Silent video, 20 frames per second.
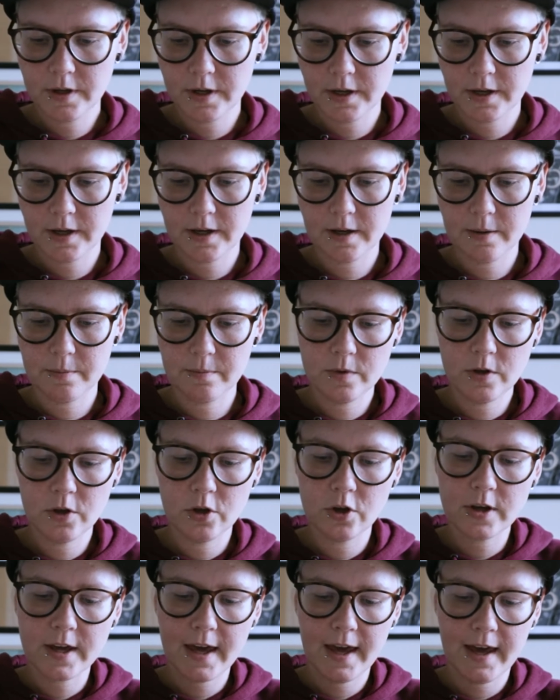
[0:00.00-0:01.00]

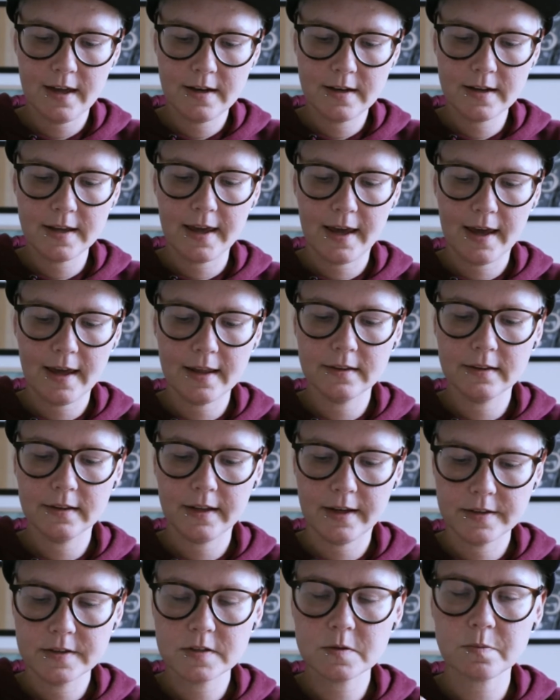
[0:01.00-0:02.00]
You can get
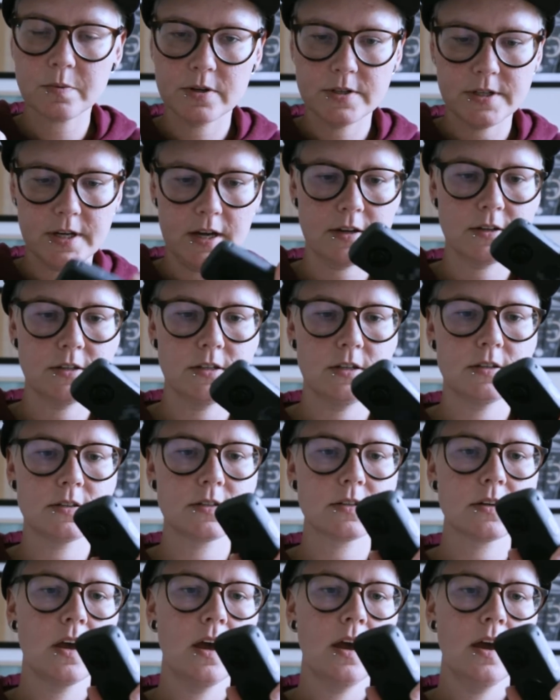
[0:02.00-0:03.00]
lens
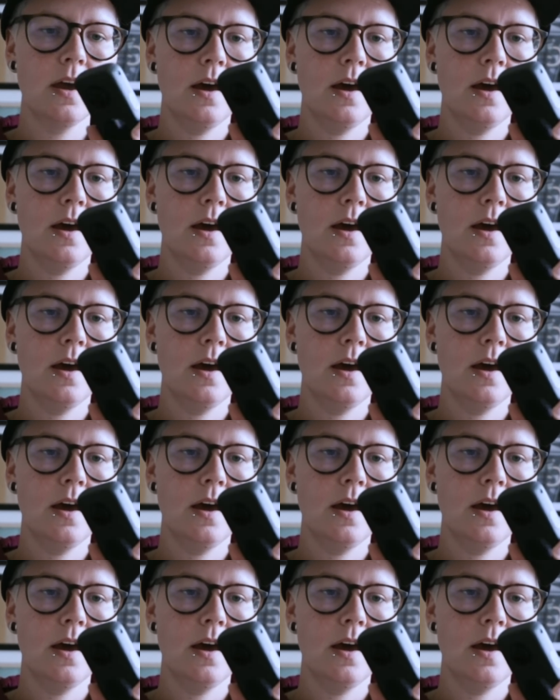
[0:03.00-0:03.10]
protectors